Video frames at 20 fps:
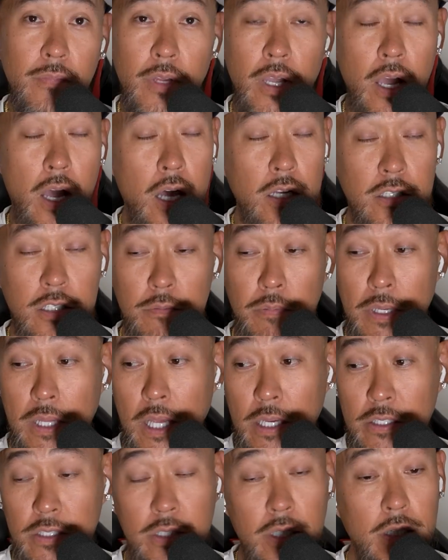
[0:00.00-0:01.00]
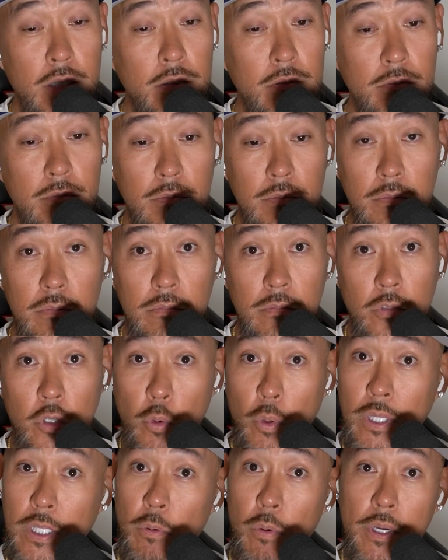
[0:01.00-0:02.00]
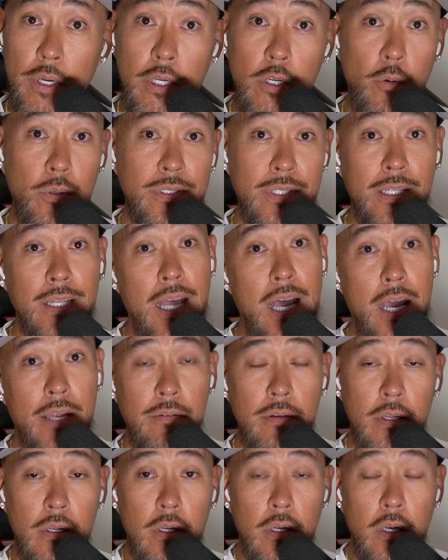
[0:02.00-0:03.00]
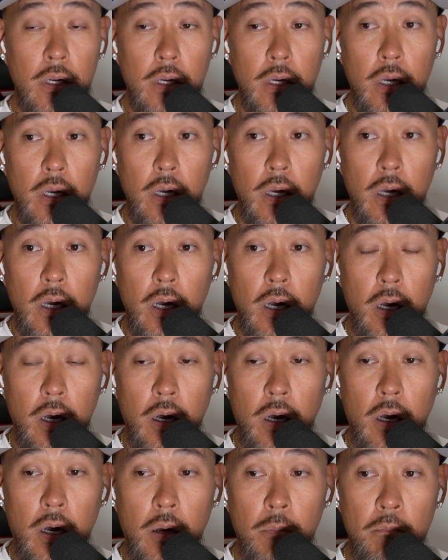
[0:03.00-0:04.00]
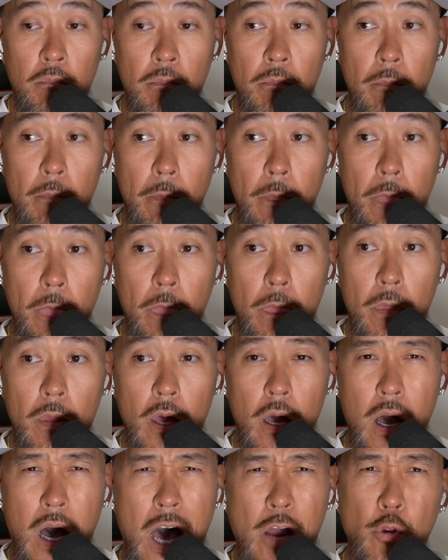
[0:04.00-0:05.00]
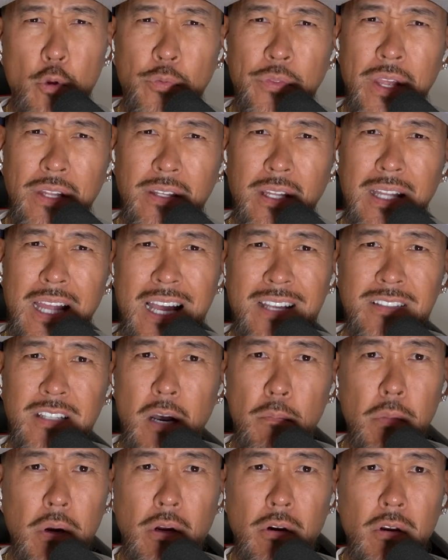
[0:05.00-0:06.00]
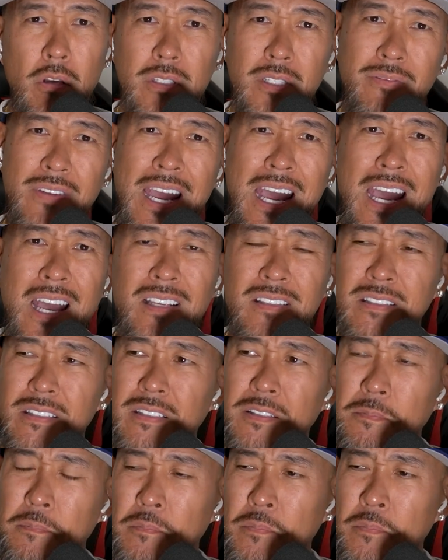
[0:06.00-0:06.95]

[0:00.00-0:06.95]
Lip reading: I'll just be like, shit, you really want to know? It's a lot. I don't think the last couple girls have asked.